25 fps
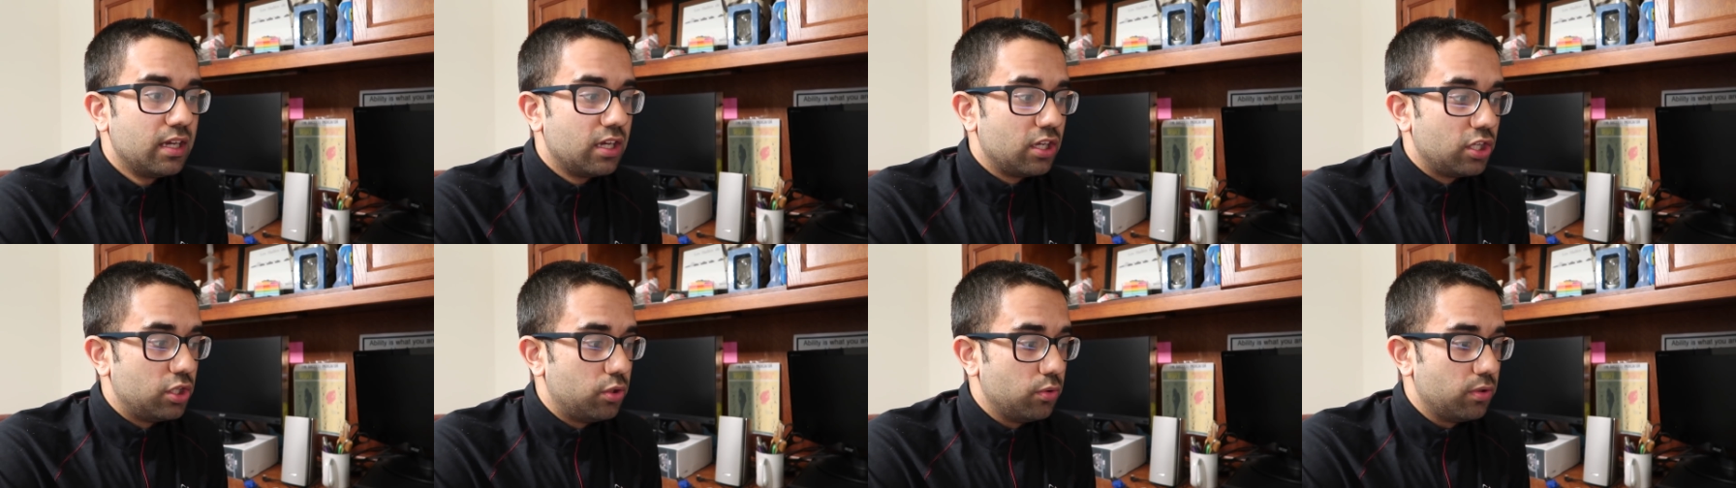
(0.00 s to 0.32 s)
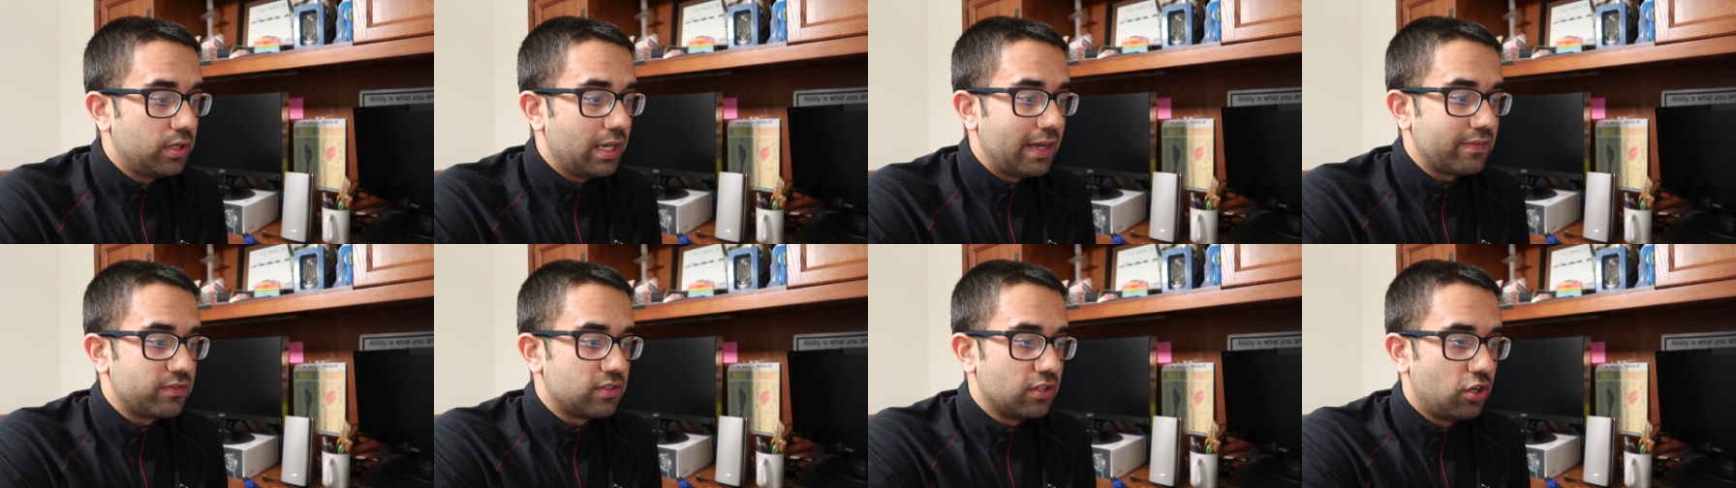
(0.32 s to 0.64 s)
You would
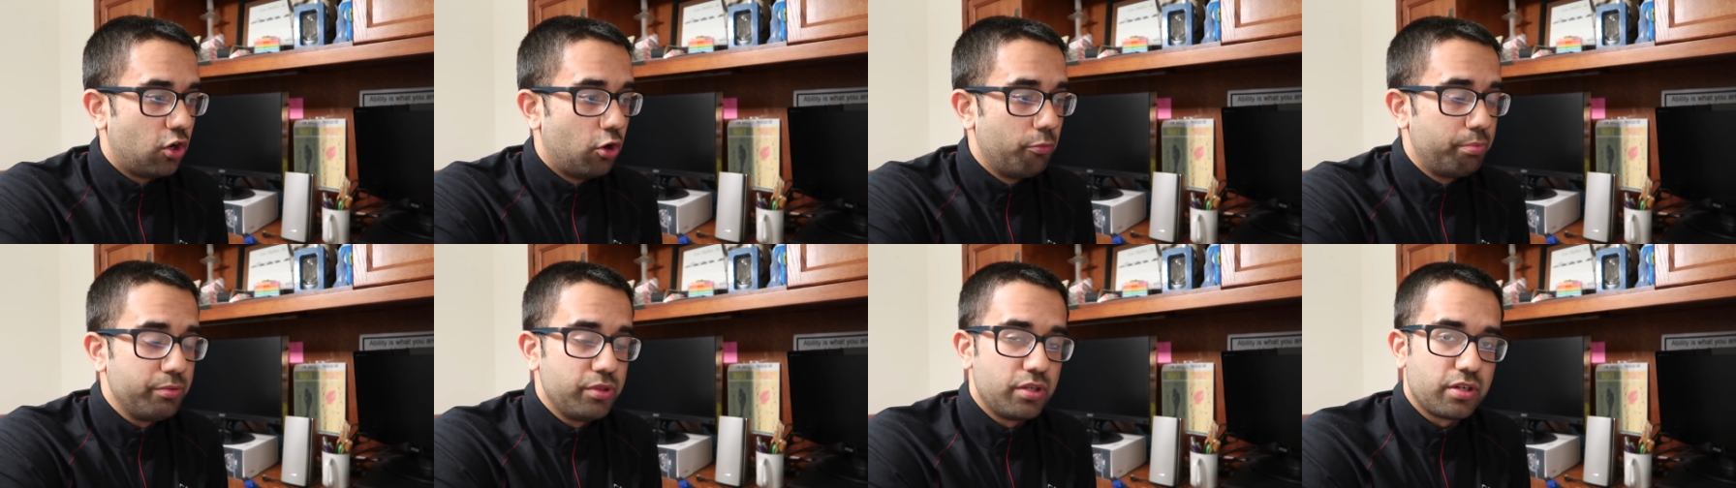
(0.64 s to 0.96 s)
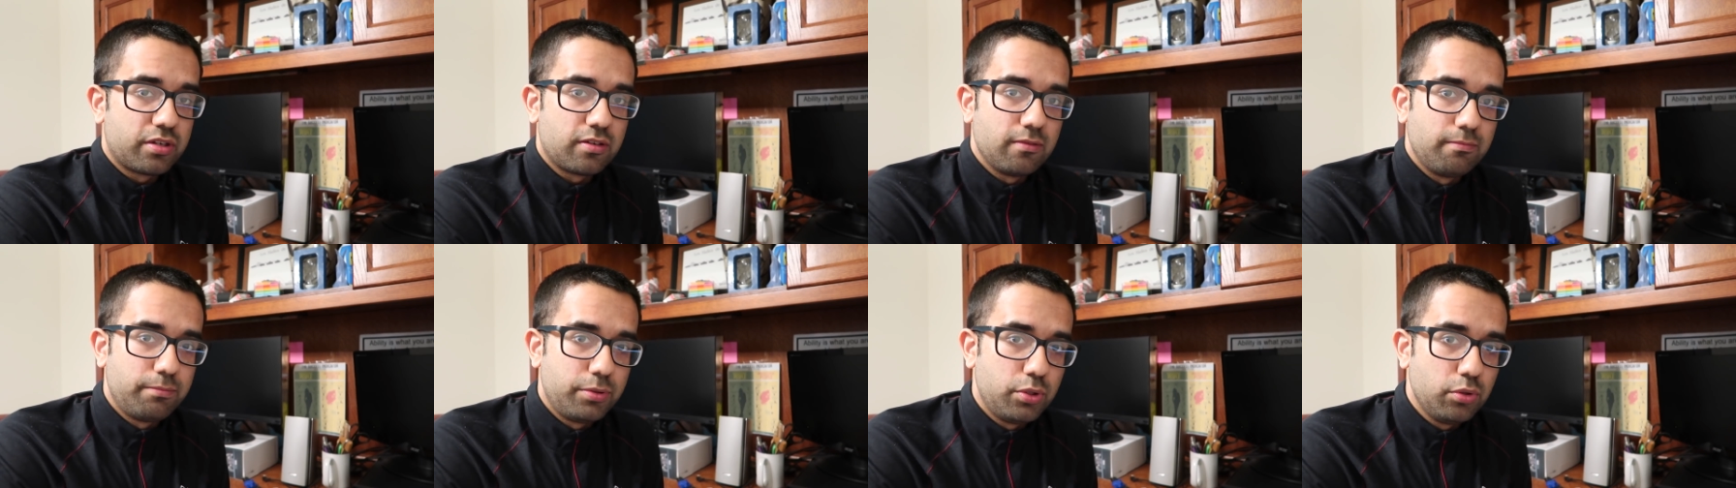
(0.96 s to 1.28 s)
have to open the
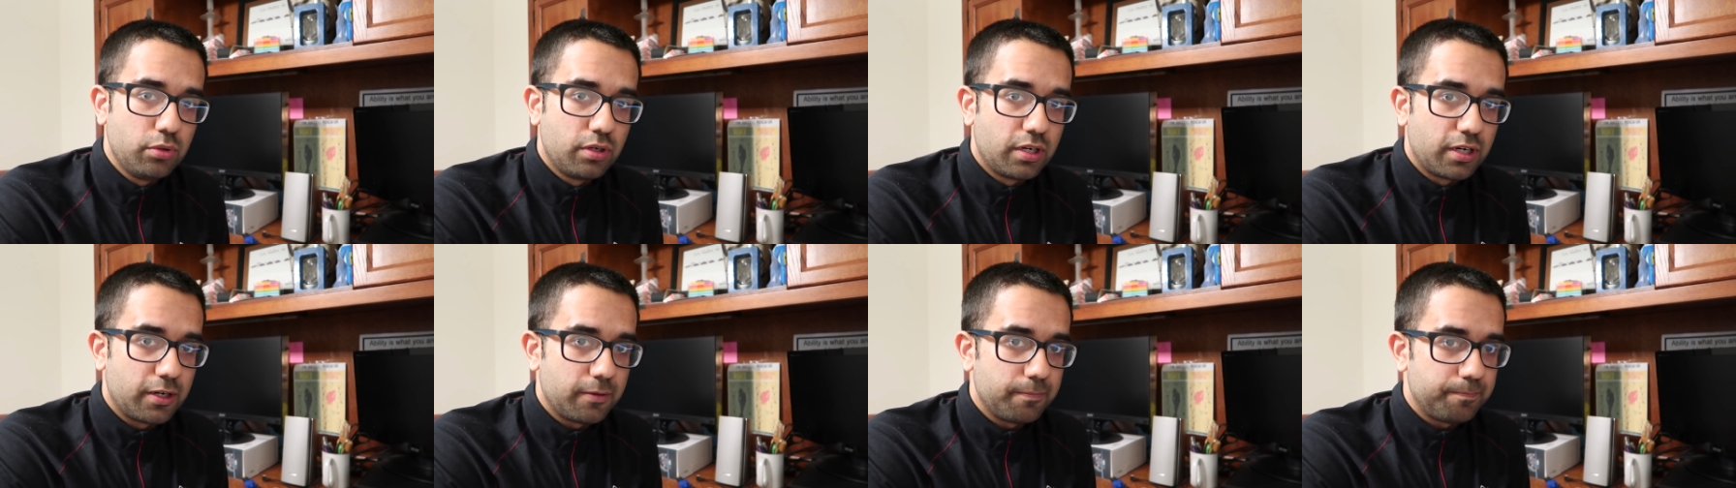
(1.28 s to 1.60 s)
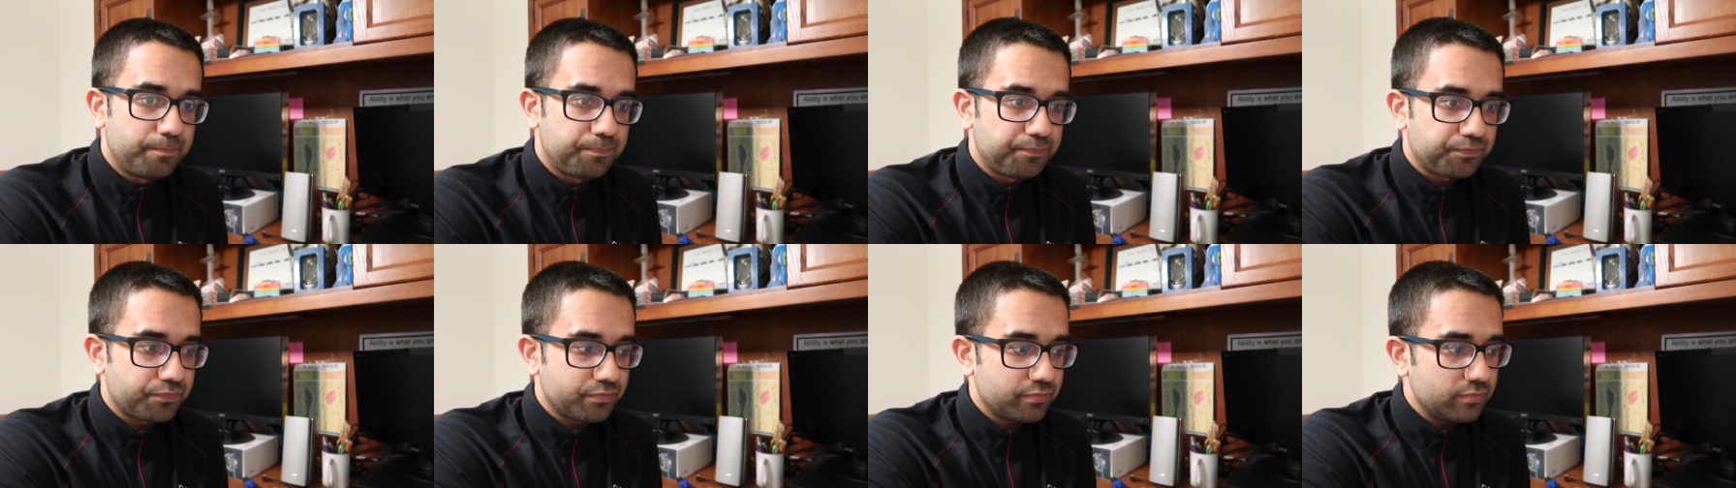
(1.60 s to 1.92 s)
computer